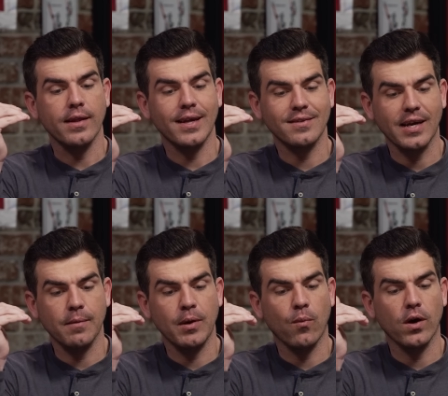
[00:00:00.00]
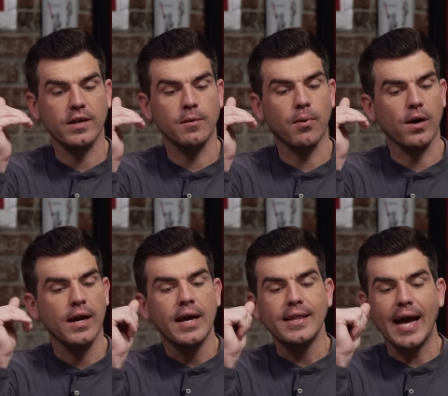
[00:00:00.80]
Right? That's not going to be a walk in the park.
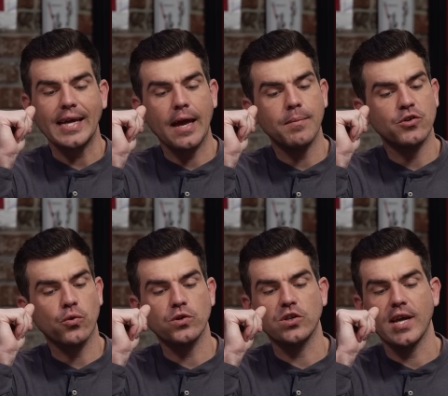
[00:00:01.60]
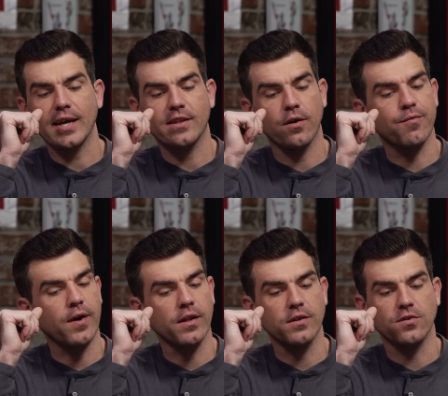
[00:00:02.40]
That game at Georgia Tech, though,
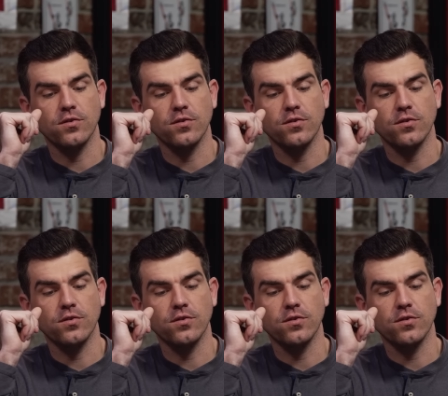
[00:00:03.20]
fellas.